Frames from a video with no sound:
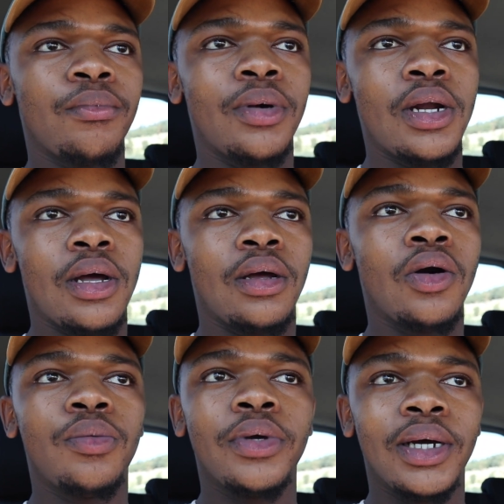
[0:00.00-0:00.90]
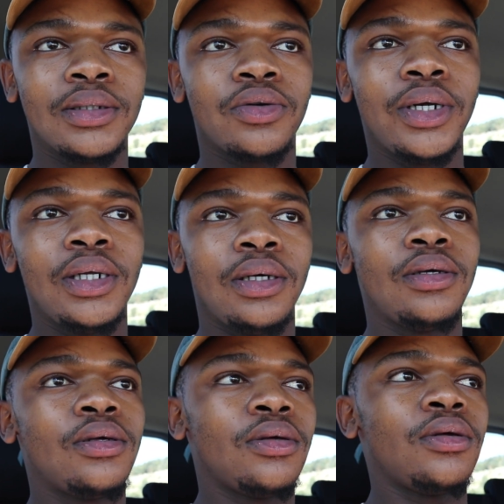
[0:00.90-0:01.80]
but yeah i hope you guys are ready
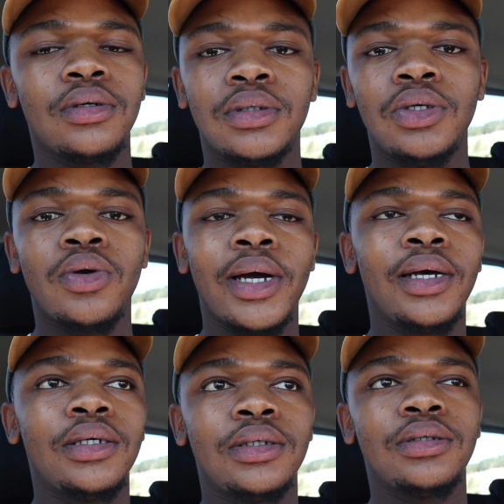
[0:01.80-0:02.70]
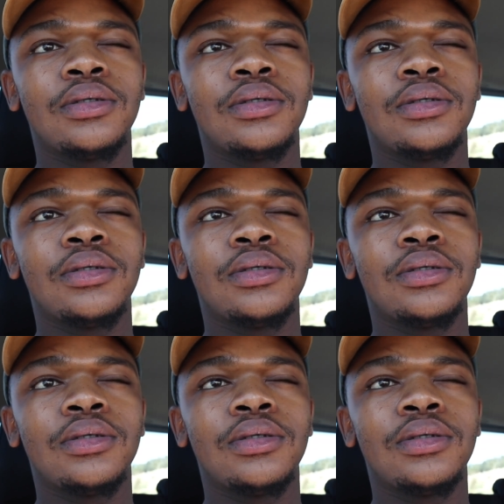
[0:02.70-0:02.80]
see you guys